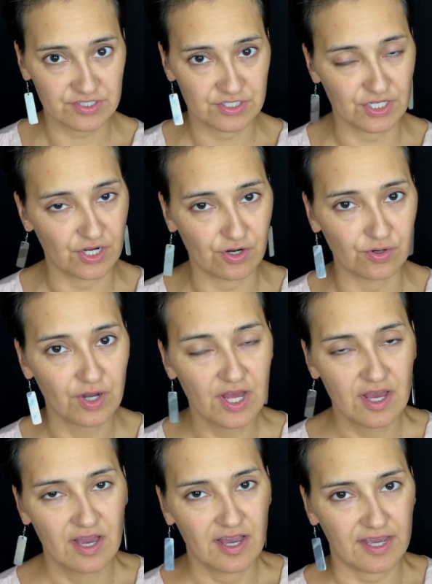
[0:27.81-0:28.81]
So
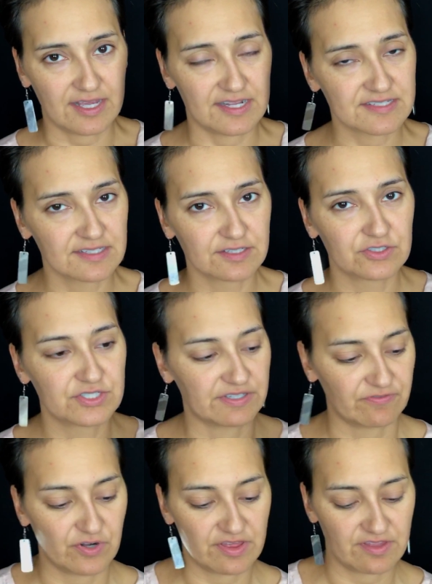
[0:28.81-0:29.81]
it is a little
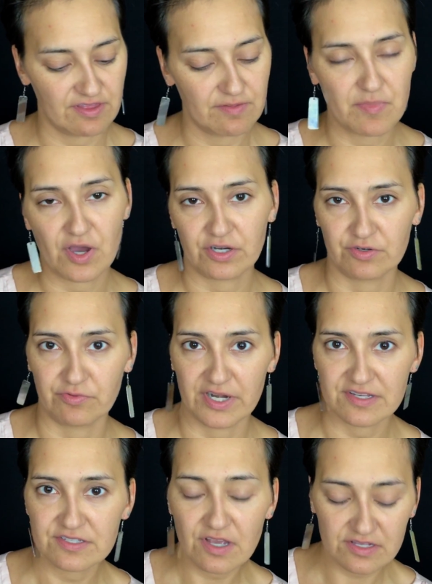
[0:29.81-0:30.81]
different than the Modern
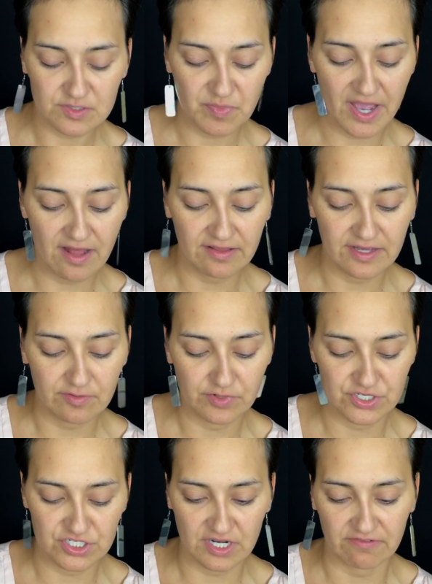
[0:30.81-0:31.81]
Renaissance palette,
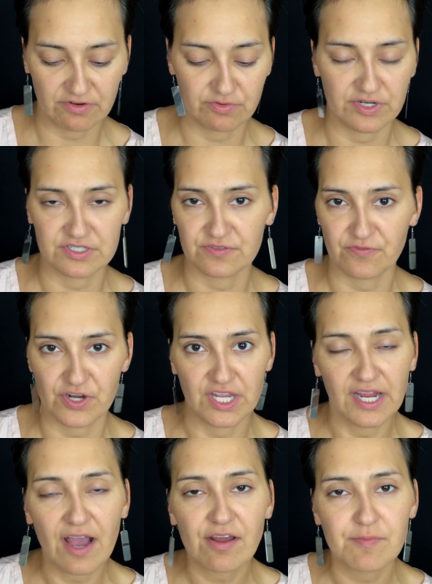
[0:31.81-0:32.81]
which everyone is
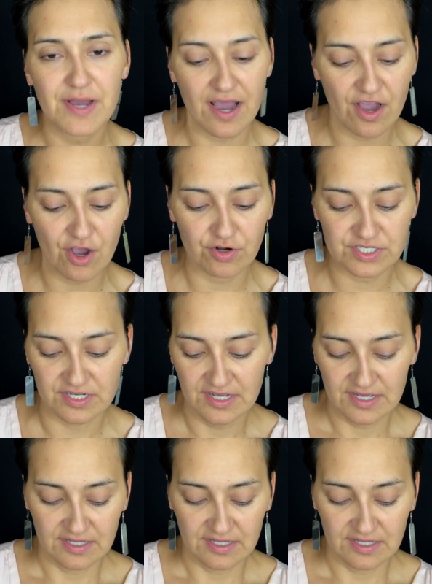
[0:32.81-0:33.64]
freaking out about